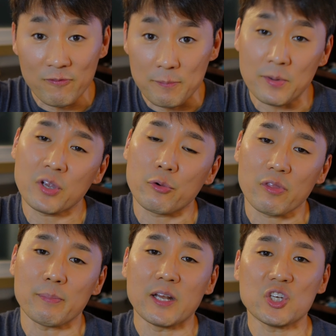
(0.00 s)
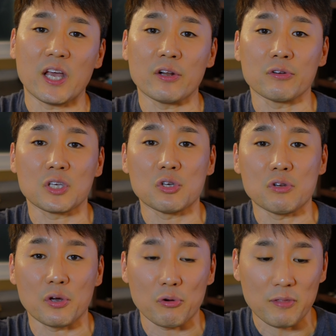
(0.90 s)
familiar with my channel, you
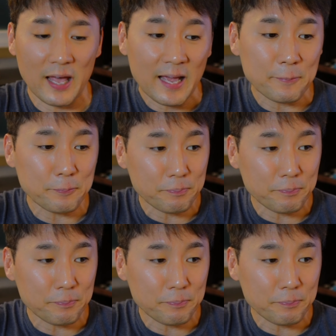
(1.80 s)
know that